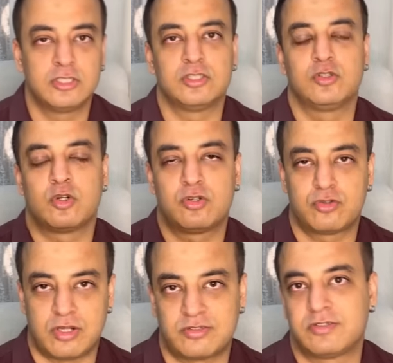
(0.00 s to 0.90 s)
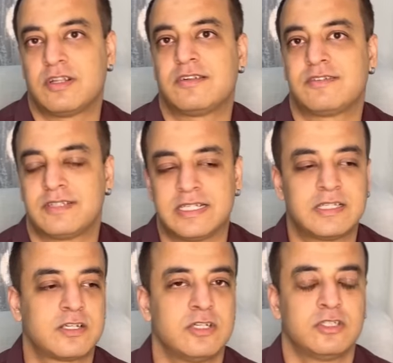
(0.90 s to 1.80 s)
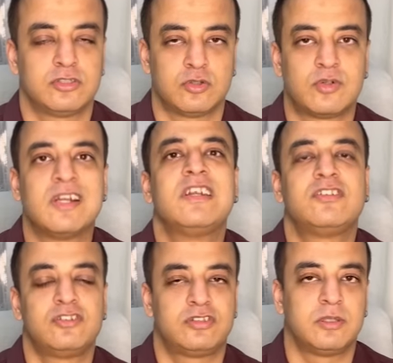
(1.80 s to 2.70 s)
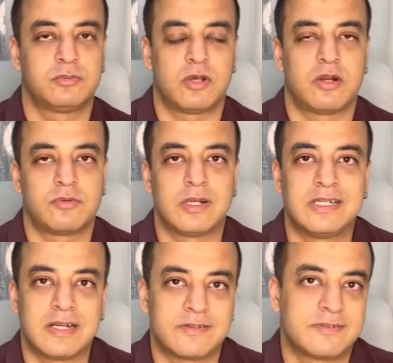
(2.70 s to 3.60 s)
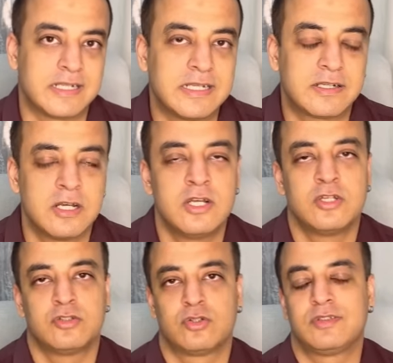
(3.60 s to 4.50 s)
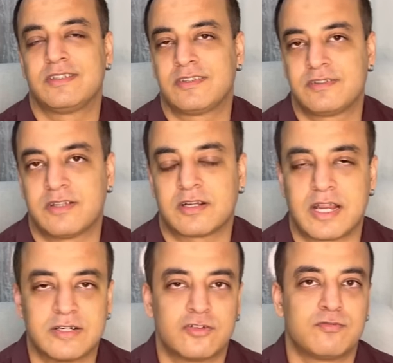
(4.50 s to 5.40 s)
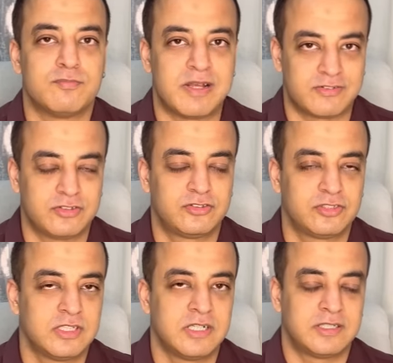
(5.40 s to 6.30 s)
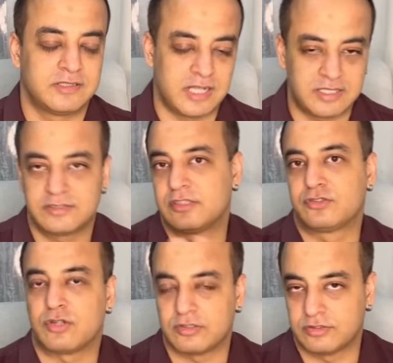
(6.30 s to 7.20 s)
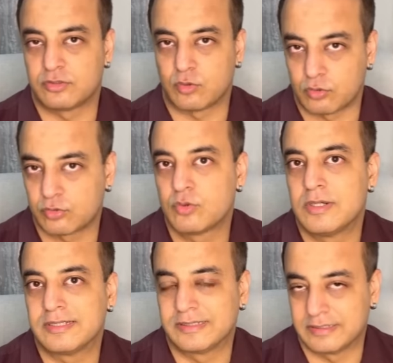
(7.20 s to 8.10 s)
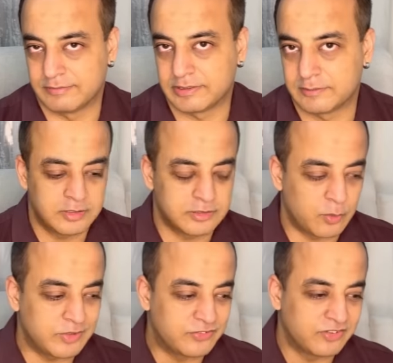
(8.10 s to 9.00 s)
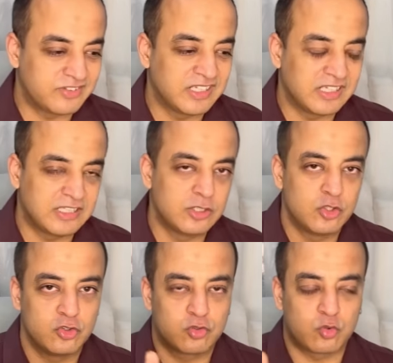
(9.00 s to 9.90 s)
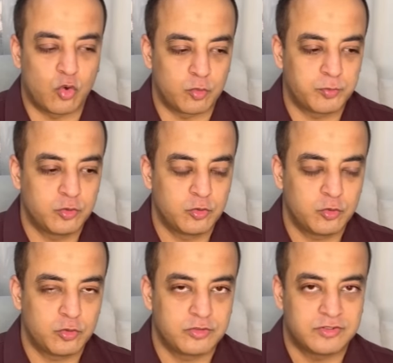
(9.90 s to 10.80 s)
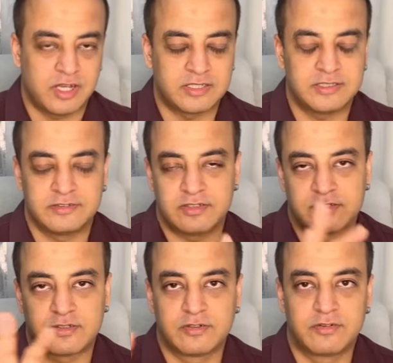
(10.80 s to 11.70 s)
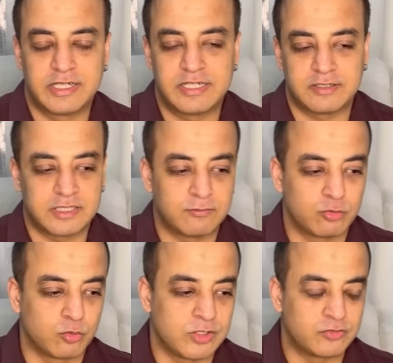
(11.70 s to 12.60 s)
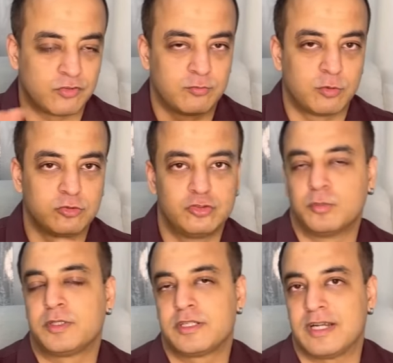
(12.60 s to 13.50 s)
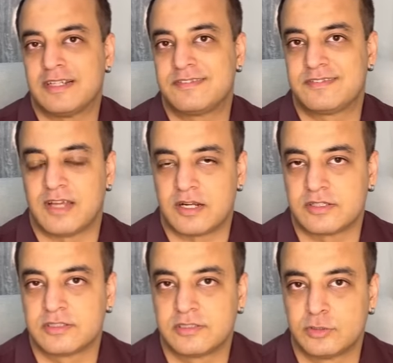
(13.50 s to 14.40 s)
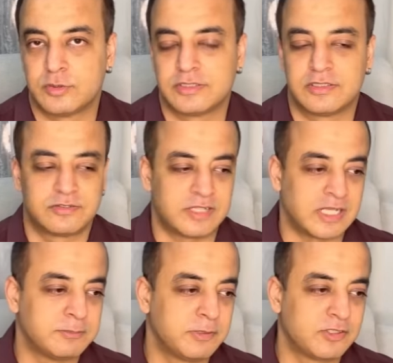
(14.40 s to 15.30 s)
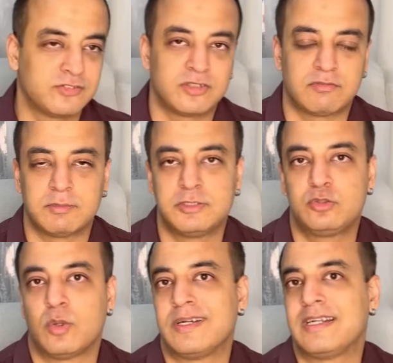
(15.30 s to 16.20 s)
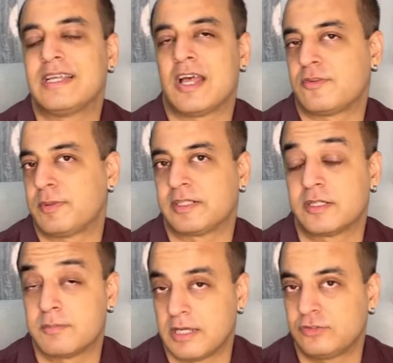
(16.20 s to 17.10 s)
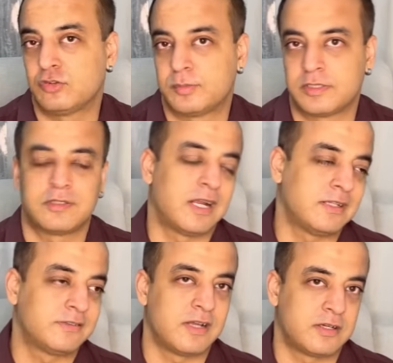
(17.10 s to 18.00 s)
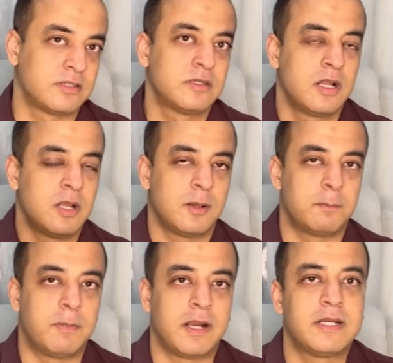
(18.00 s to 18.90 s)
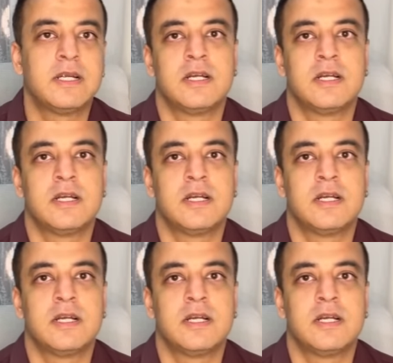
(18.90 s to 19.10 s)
Your trust is at stake. Your relationships are really at stake. So this is a kind of message that this transit is also giving. Now interestingly, Scorpio sign is under a great influence of both Jupiter and Saturn during this time because it will be jointly aspected by Jupiter and Saturn by